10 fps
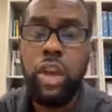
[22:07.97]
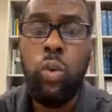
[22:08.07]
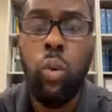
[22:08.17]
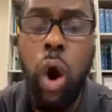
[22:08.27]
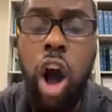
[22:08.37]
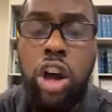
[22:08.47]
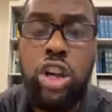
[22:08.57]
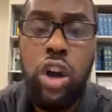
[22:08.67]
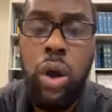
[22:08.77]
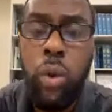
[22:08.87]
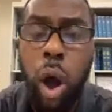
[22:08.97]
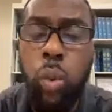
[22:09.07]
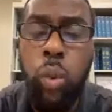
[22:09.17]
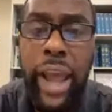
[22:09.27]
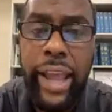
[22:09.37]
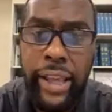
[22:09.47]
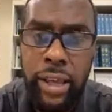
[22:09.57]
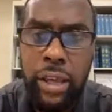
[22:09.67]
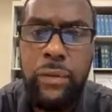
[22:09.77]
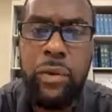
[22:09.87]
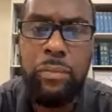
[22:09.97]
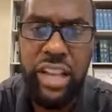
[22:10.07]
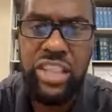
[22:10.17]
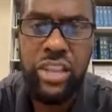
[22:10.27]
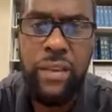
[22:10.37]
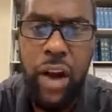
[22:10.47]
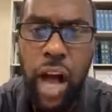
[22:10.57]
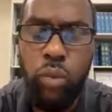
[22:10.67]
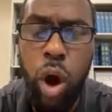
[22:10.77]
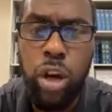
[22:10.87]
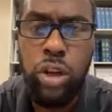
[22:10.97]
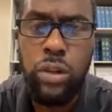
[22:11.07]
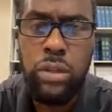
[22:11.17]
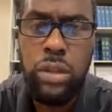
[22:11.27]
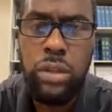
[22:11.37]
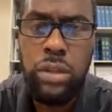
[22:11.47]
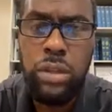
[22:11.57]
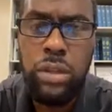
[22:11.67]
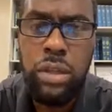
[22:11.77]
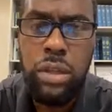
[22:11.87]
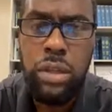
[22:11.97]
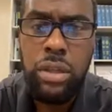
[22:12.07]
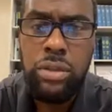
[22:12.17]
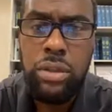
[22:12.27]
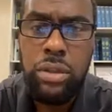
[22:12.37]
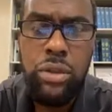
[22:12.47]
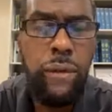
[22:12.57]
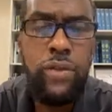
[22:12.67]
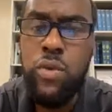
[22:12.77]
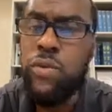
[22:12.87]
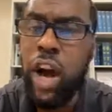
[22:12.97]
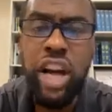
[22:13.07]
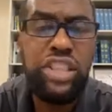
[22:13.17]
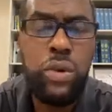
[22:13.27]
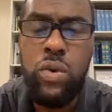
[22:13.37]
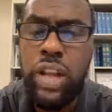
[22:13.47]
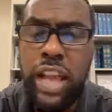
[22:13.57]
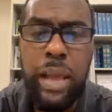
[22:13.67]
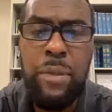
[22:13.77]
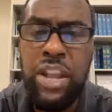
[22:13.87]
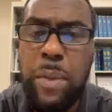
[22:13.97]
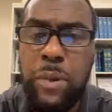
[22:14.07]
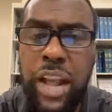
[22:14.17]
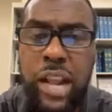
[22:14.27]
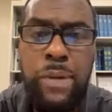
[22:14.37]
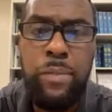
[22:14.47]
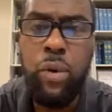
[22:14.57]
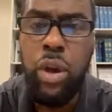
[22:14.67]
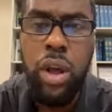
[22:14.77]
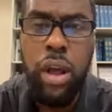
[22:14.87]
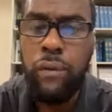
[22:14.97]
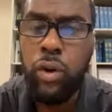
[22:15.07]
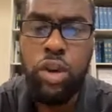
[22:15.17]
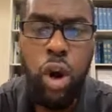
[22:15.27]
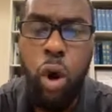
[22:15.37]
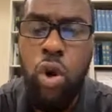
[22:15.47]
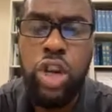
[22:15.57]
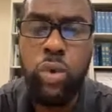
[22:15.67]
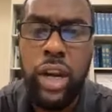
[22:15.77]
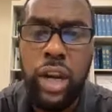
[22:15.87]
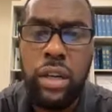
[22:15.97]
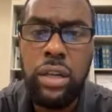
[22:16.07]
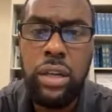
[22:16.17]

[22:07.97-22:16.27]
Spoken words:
Walk away from this, Yvonne Walker. You've hustled and manipulated people for your whole career.